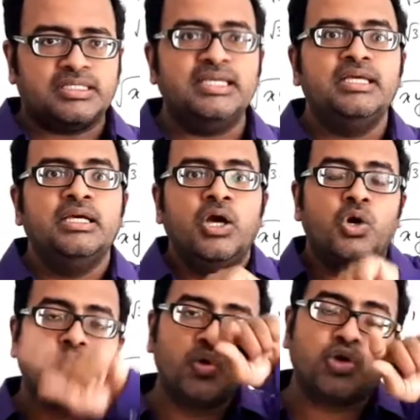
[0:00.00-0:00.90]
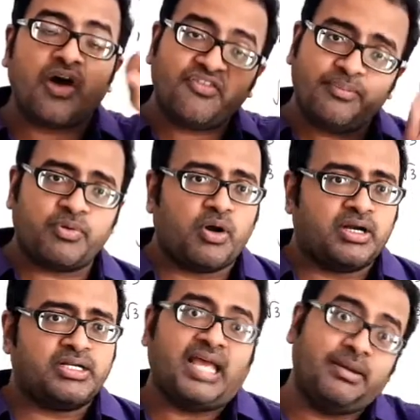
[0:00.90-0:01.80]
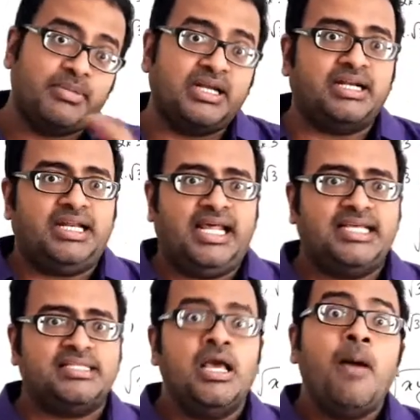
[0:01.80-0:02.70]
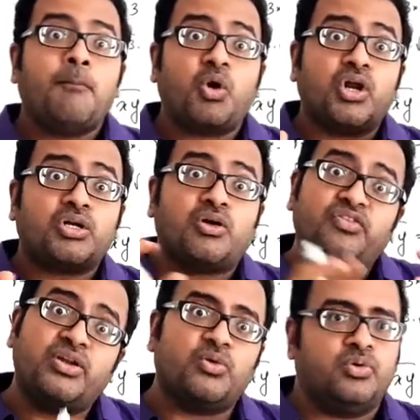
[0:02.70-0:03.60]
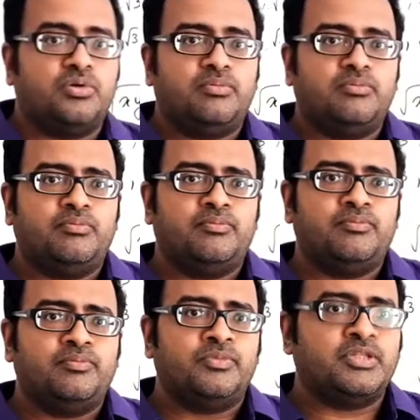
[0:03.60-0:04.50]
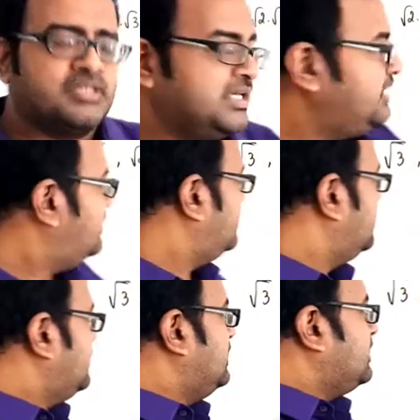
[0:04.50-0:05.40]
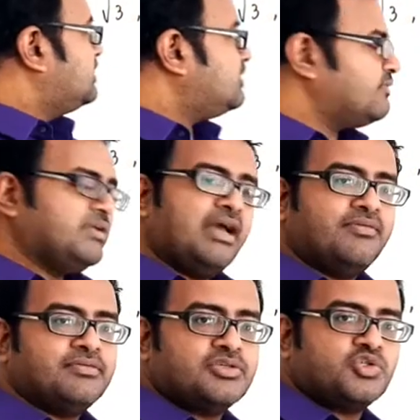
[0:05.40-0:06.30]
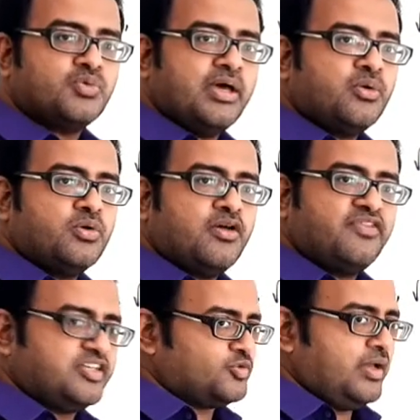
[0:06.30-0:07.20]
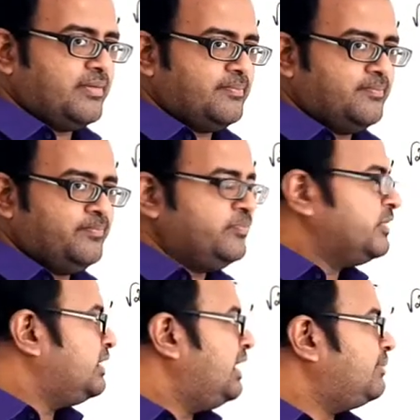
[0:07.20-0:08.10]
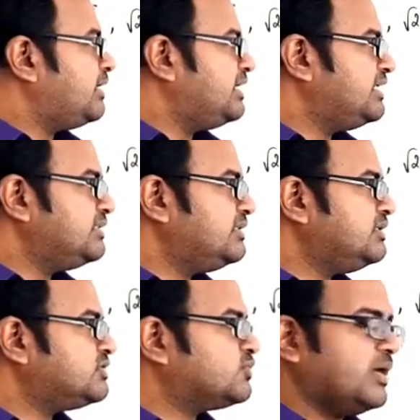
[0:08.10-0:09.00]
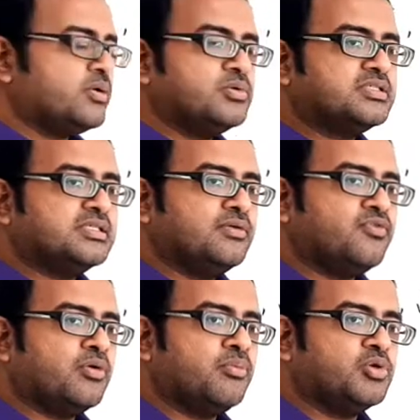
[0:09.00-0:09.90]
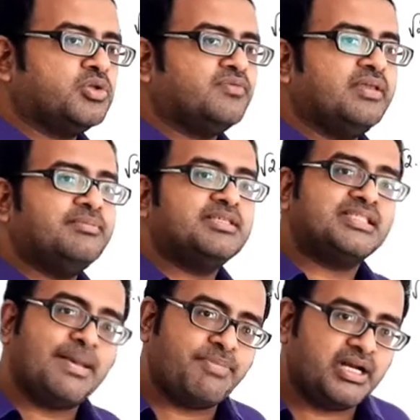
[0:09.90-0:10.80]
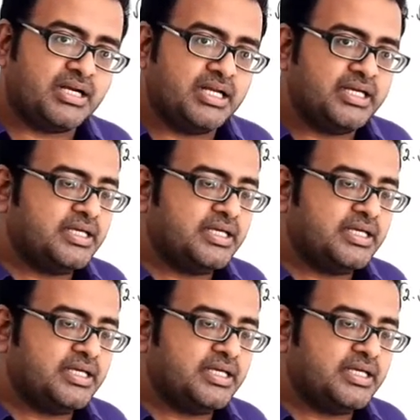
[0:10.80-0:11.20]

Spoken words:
See, root of a product can be written as product of a root. See, here we have square root of xy. I am writing the square roots for both of them separately.